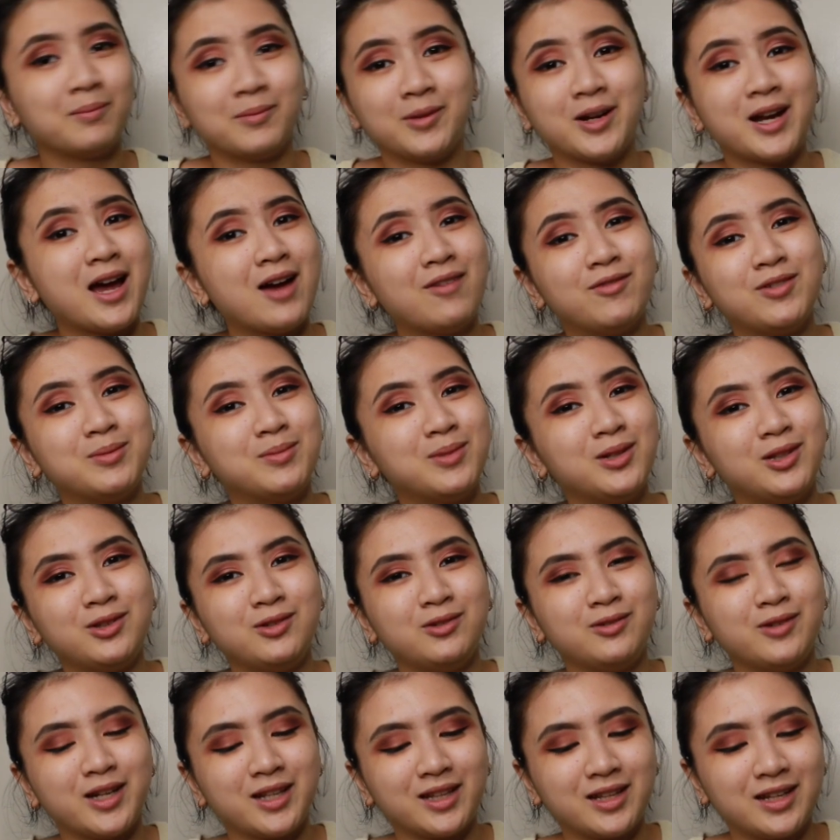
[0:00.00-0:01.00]
But I haven't been
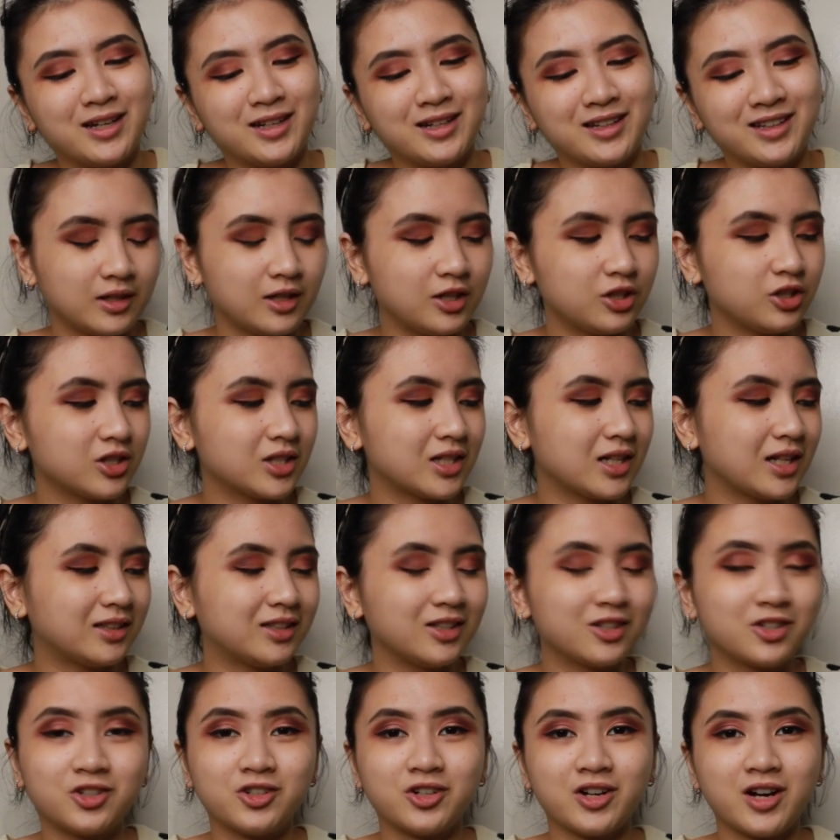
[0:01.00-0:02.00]
doing that. I just
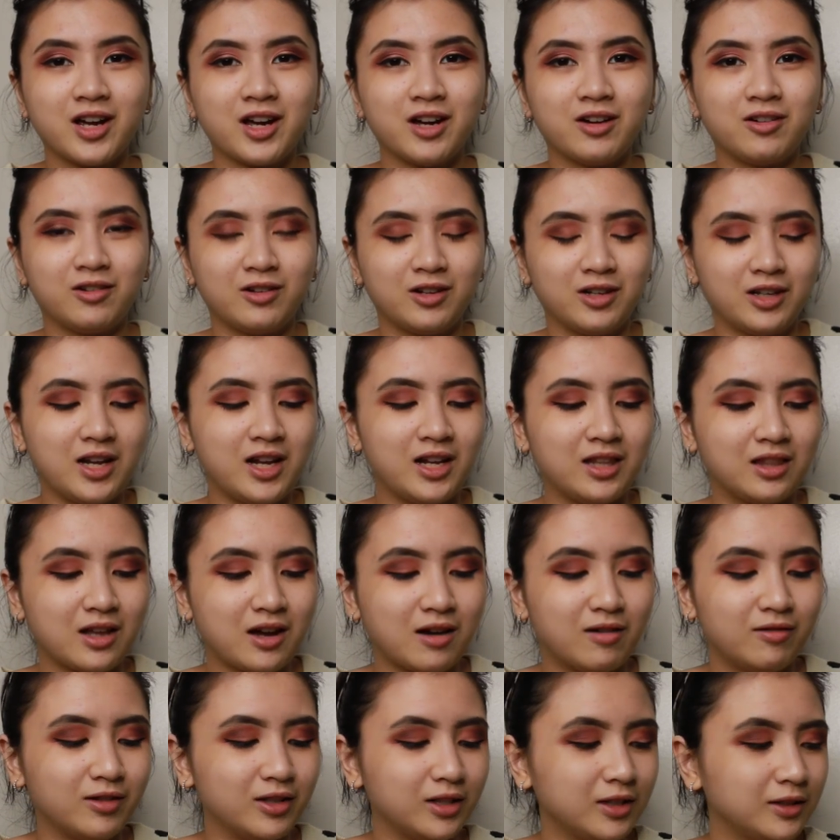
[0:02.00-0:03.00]
let it dry on a
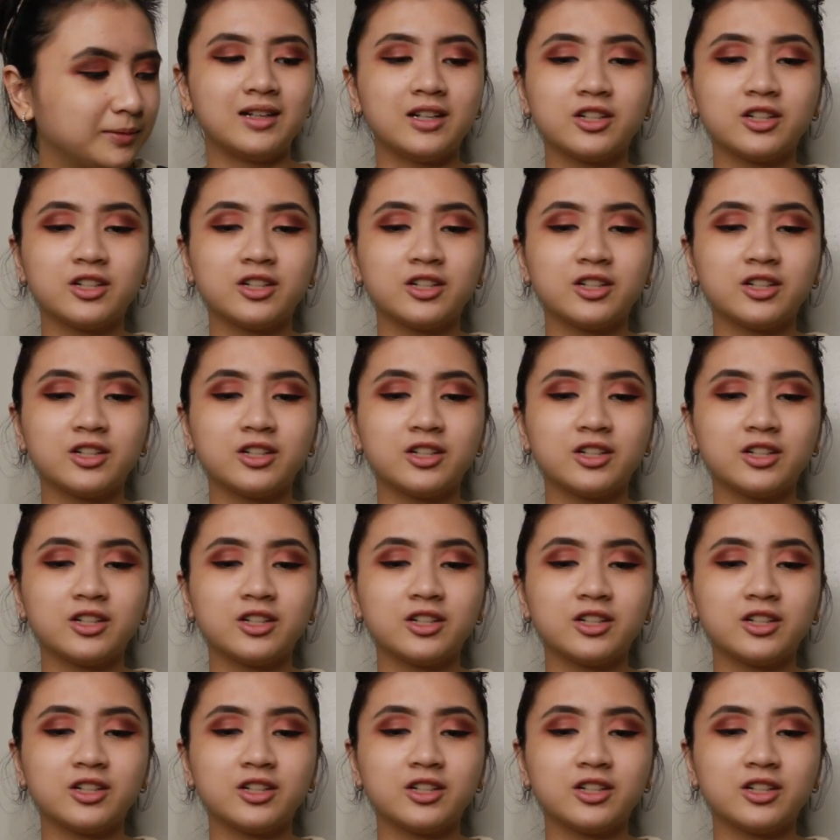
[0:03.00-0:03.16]
towel.